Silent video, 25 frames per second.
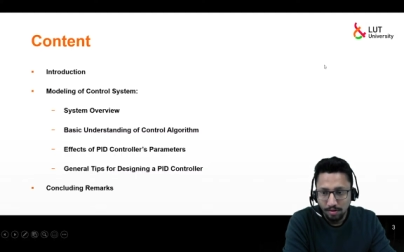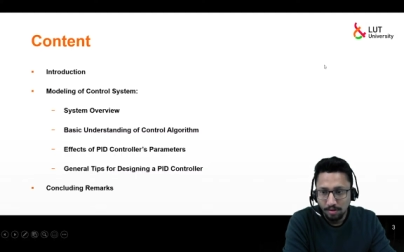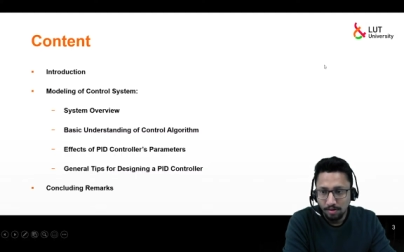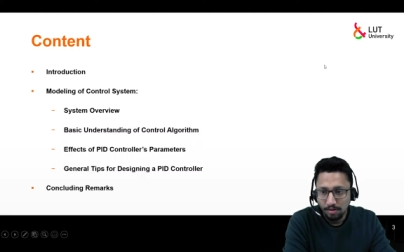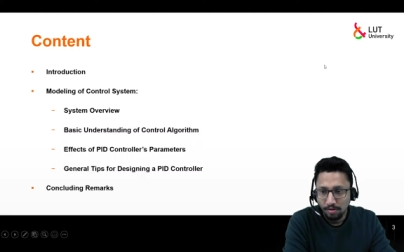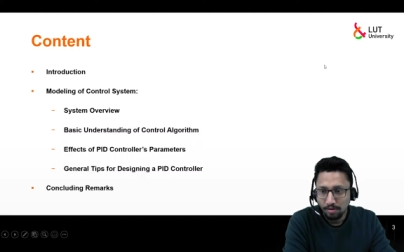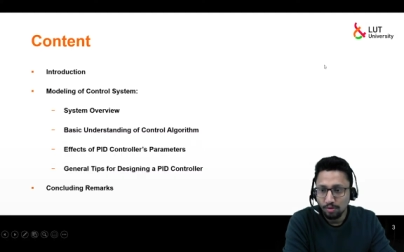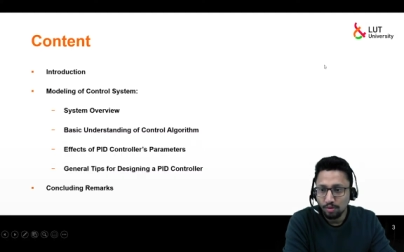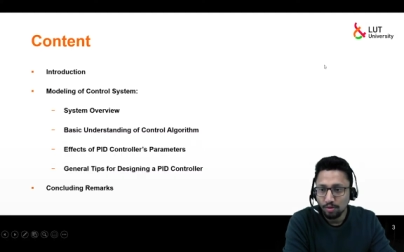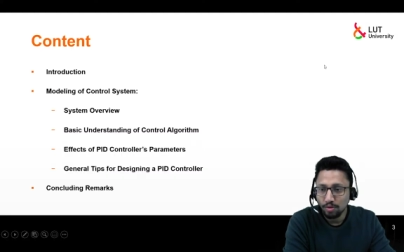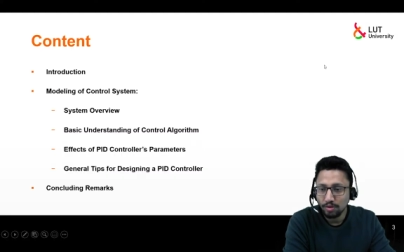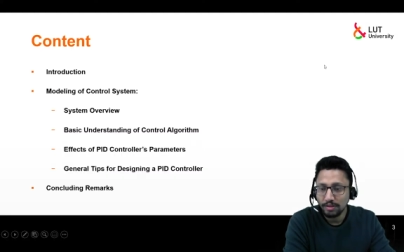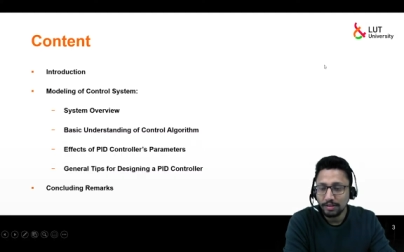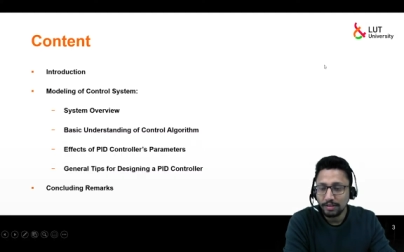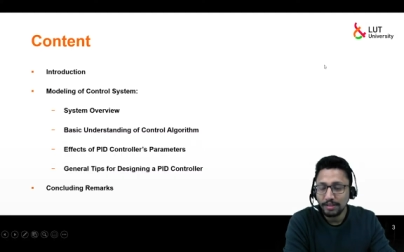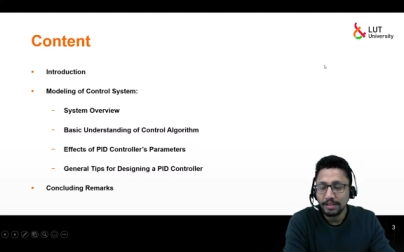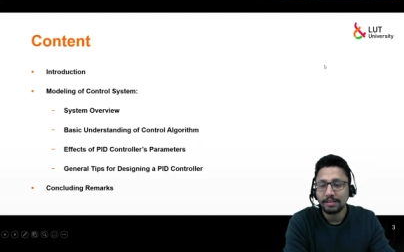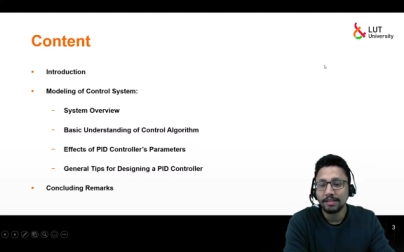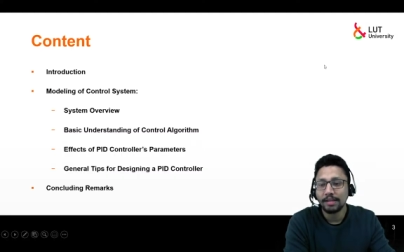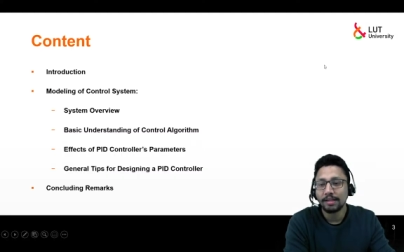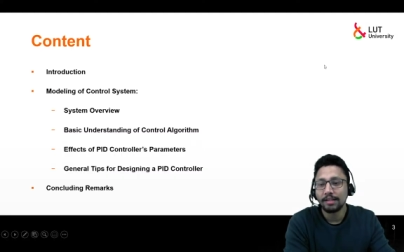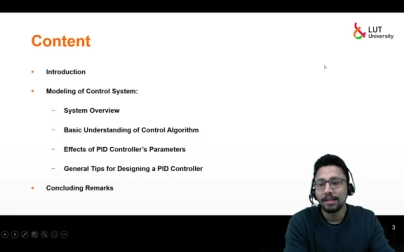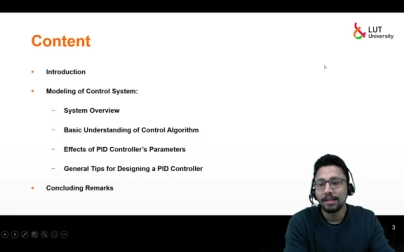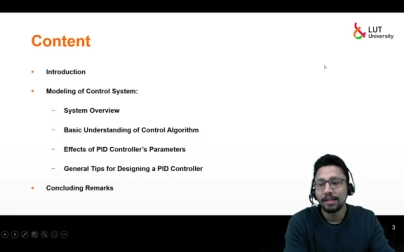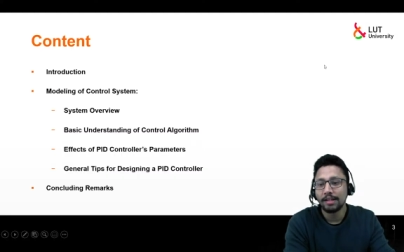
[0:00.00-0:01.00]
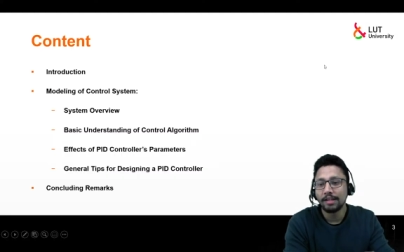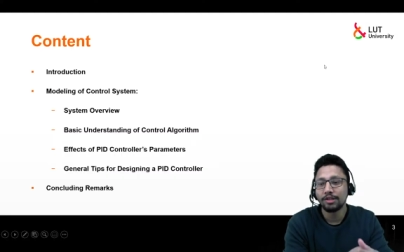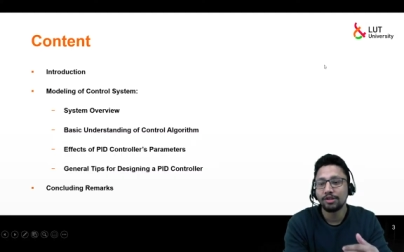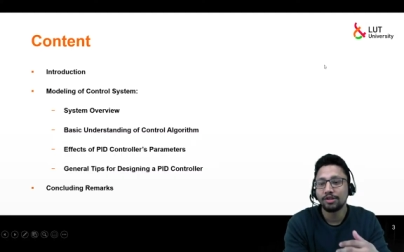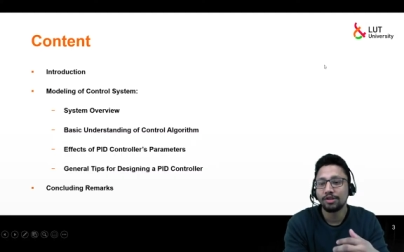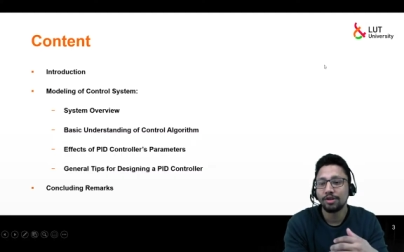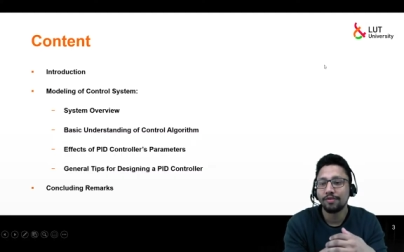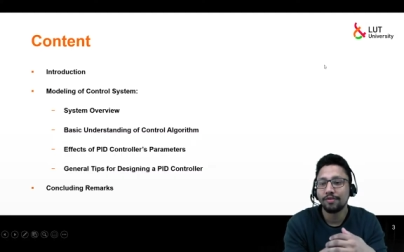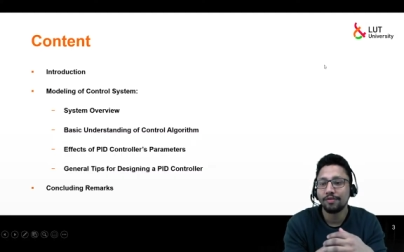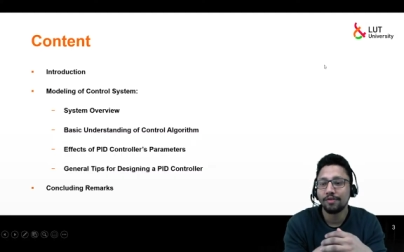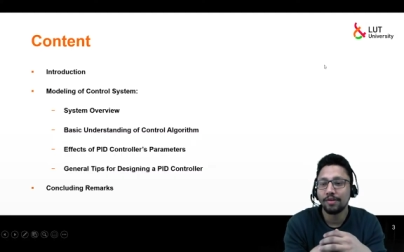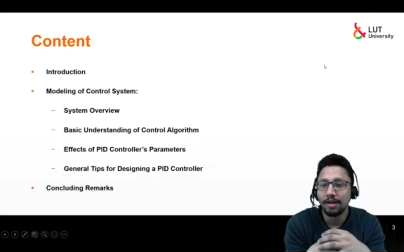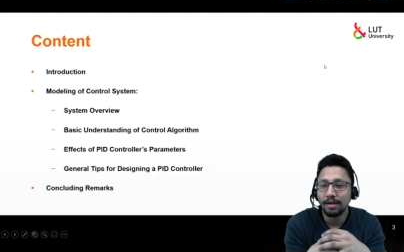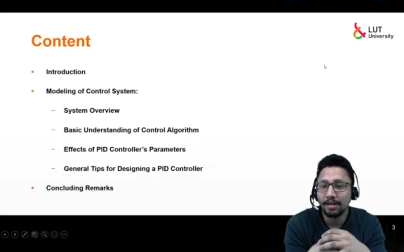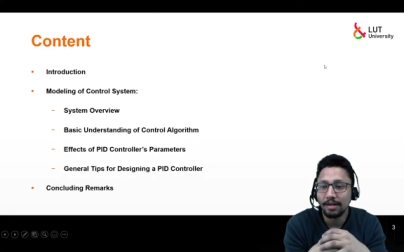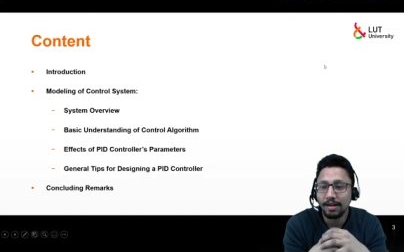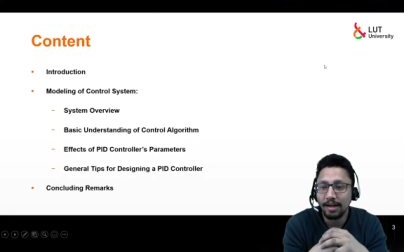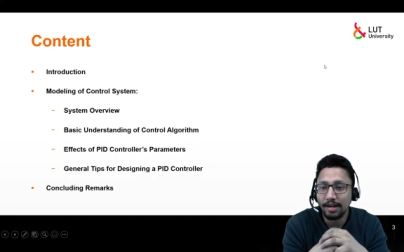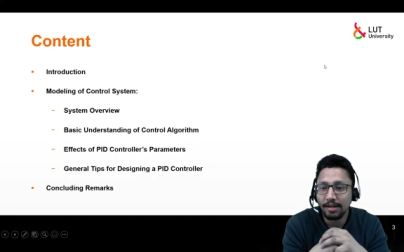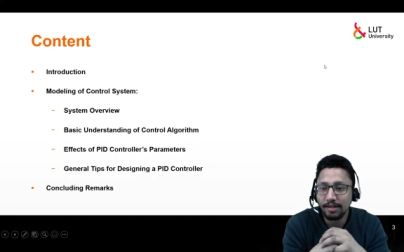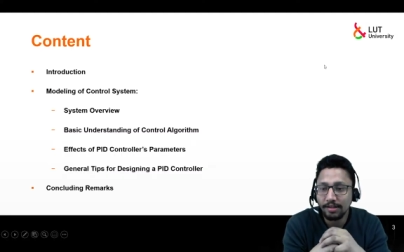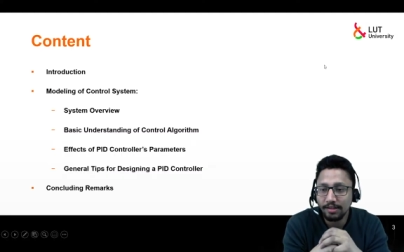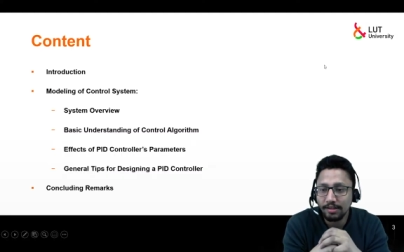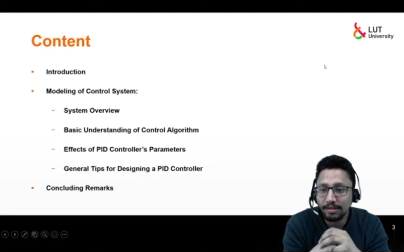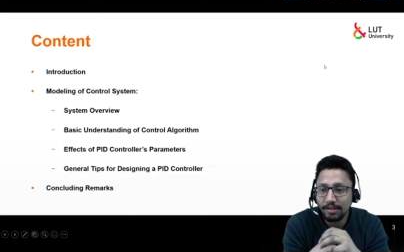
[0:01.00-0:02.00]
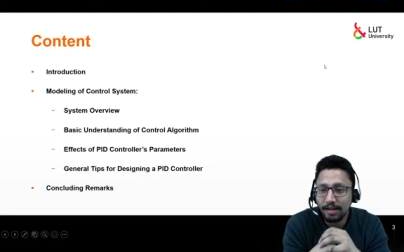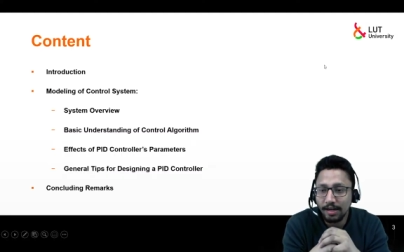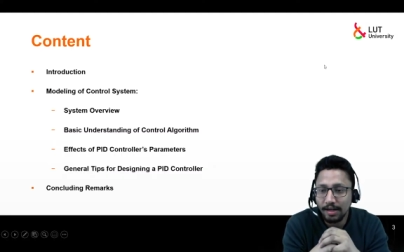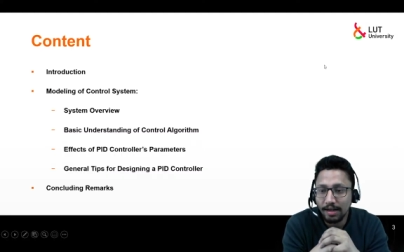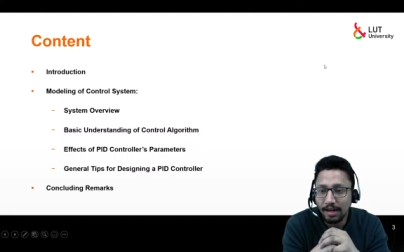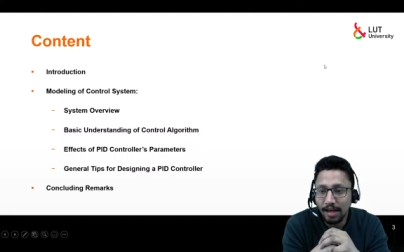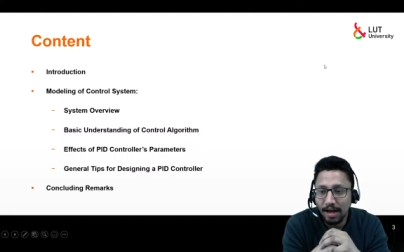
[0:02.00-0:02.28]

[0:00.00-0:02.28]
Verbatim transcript: So these are the list of contents that